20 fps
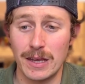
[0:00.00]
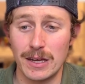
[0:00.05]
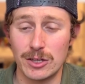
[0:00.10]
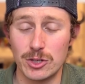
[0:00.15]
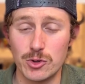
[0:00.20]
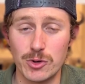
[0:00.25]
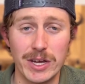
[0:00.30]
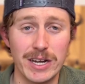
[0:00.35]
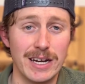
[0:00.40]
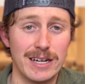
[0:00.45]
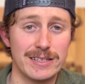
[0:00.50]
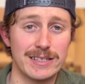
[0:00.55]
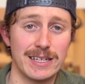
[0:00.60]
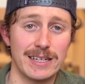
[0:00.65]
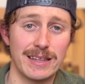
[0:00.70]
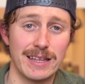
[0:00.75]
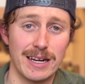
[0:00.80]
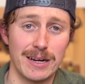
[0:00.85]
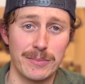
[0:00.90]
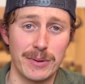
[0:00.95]
You cannot
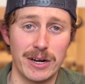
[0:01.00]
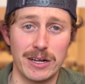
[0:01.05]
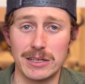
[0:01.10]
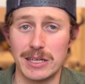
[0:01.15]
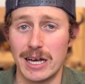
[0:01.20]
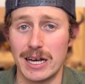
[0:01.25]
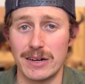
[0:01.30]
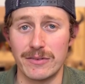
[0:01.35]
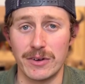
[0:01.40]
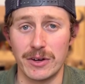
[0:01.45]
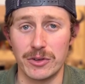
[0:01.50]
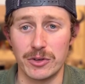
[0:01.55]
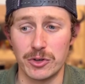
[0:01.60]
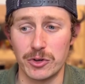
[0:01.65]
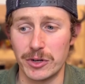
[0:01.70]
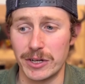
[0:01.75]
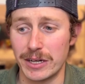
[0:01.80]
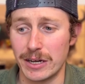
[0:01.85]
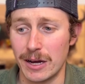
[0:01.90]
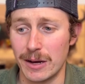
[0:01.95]
say that about a lot of other
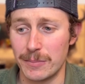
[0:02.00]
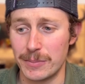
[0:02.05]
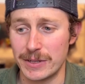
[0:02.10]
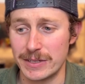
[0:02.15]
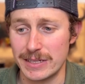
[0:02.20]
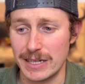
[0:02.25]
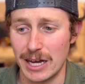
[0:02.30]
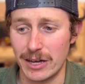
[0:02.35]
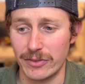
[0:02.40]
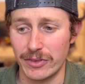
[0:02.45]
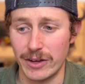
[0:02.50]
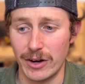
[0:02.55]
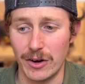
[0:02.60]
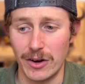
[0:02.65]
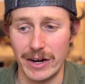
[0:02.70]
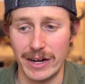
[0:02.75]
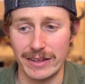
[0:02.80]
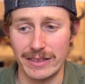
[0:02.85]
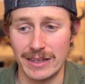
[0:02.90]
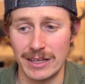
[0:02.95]
green companies out there.
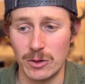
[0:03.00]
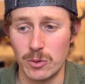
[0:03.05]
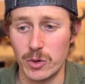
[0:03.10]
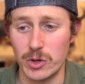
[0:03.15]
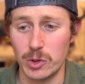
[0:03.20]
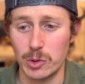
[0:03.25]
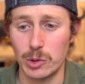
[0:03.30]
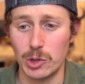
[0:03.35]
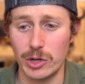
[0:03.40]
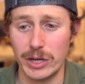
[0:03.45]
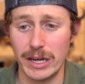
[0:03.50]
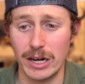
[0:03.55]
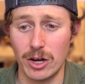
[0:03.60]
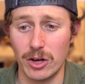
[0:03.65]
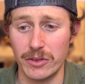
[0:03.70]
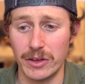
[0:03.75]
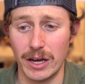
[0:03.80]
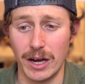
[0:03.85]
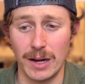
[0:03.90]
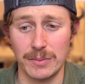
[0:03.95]
And I think when you look at
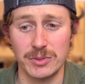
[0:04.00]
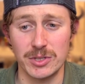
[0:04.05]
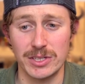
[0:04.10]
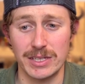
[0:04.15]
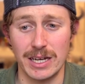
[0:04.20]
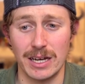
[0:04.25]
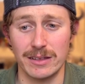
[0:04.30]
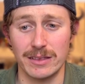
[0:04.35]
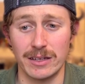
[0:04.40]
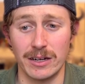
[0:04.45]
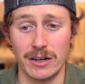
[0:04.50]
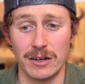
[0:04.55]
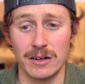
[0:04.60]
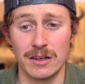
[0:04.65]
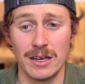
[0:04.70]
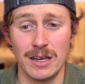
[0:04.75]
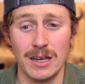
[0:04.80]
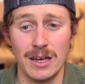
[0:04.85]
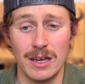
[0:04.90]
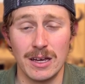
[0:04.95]
all the options out there,
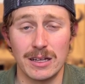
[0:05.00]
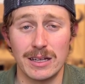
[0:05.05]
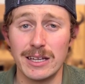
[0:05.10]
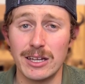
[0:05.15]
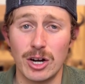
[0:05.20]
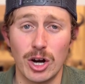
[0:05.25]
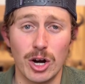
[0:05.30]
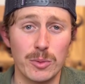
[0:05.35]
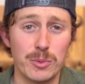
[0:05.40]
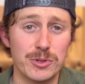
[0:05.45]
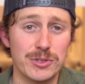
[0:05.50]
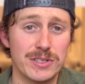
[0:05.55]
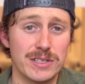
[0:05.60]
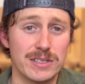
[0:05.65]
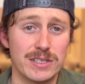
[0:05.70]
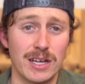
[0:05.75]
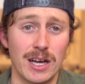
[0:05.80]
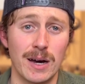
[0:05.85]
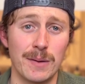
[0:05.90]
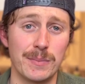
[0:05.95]
Clean Harbors
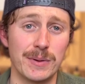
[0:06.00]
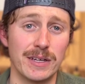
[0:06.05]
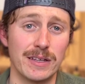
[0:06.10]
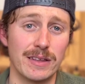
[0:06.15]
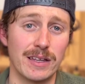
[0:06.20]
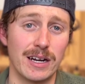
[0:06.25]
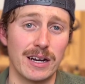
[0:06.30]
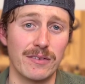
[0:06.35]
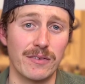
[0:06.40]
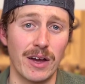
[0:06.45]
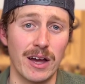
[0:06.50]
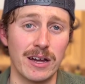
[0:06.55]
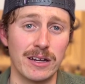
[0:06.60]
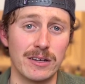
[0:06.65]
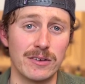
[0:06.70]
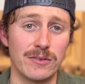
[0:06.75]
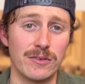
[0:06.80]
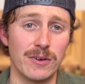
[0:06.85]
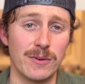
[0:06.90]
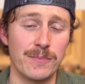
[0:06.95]
is a company that I've kind
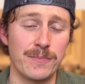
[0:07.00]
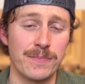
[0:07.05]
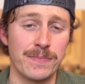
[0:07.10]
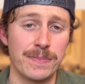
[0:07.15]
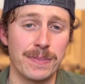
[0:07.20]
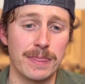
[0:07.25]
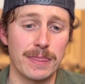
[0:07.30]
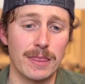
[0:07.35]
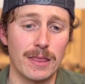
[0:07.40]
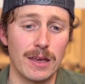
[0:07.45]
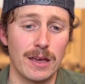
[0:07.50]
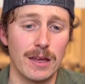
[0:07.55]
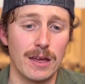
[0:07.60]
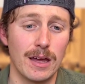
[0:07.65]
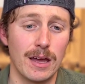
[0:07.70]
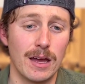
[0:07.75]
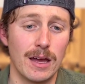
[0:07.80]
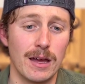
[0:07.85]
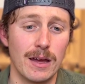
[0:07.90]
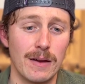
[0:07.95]
of
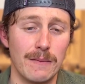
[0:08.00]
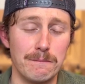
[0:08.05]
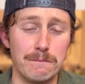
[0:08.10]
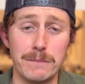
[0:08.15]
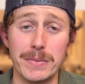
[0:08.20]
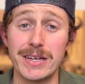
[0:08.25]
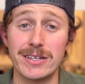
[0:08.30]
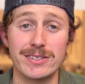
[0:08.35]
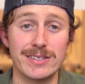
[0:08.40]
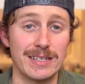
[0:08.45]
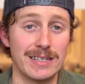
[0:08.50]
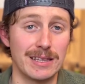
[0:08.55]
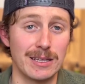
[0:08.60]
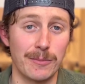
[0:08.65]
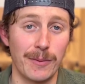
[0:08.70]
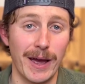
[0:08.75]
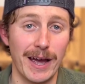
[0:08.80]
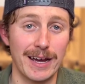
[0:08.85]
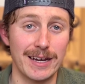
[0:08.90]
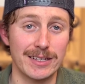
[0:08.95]
missed in the
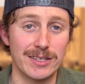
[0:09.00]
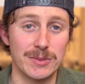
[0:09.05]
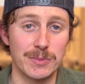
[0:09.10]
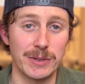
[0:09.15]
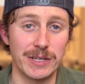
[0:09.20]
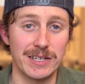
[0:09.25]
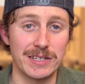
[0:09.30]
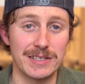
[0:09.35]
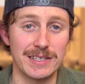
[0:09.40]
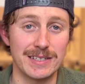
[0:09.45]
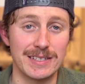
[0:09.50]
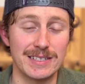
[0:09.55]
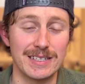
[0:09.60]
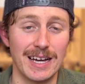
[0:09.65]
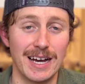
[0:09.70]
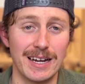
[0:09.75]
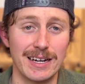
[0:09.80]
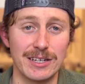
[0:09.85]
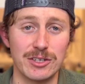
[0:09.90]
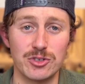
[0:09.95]
past because it's
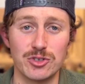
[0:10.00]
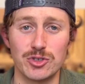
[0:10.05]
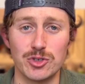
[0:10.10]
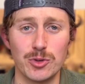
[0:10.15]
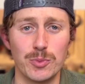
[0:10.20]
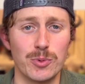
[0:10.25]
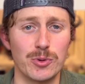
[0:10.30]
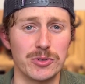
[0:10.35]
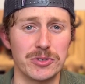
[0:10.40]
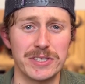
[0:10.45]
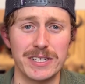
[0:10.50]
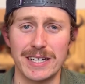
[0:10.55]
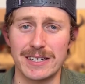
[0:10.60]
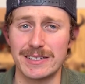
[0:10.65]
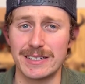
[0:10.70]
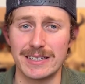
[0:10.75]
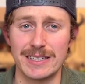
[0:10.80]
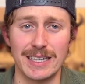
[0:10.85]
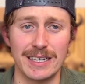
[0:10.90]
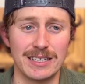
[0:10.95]
not a super
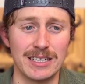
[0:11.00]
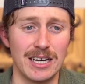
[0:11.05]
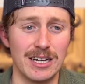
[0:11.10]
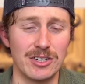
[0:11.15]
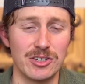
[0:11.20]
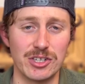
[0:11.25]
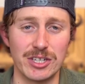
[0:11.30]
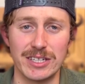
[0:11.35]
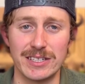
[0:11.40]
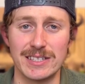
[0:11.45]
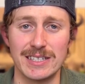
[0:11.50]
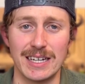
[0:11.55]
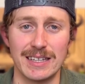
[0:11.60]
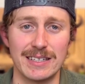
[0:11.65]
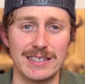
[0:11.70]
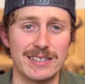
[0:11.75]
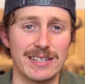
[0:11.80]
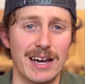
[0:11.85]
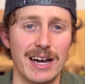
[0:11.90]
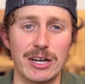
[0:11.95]
sexy technology. It's not
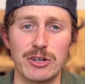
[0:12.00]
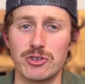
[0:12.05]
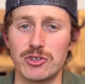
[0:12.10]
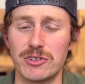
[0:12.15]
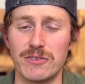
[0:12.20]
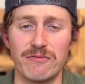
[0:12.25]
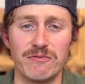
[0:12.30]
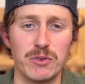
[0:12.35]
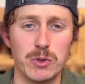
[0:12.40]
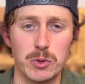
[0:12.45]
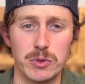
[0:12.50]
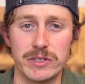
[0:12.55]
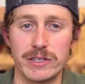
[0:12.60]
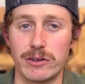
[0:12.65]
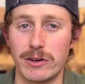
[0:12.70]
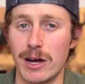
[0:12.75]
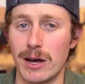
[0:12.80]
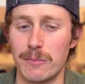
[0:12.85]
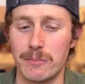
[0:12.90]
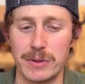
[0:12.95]
these hydrogen fuel
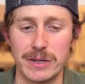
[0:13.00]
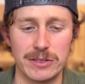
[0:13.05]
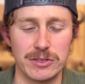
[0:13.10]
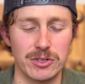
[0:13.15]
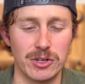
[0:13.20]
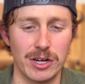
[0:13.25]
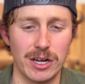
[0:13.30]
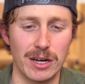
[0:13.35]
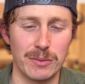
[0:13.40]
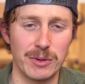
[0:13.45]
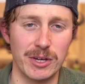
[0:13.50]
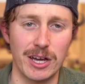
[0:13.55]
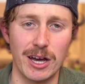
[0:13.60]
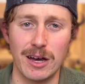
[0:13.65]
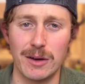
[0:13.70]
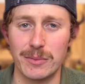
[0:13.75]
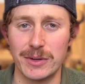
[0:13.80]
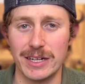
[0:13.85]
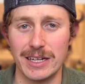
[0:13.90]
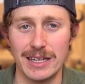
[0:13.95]
cell companies that are going to be
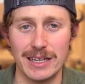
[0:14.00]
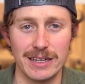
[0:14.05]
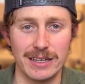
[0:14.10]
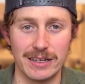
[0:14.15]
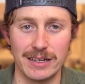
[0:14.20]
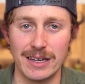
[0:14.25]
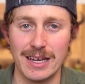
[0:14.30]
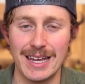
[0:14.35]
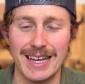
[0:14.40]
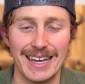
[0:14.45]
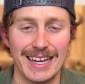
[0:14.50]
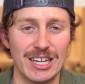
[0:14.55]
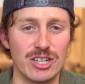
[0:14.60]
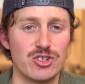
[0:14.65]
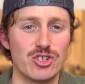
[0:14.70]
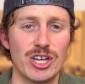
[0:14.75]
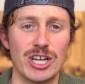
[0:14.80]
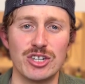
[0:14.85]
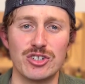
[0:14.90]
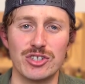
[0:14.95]
coming in and
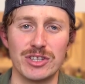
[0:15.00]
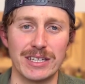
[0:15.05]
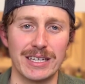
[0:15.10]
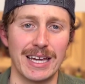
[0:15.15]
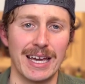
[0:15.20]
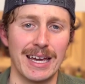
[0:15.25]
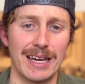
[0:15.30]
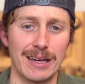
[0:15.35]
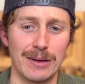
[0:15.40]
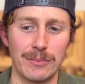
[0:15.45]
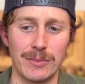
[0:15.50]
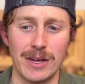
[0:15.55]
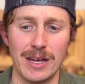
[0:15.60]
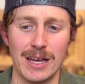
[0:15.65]
changing the game.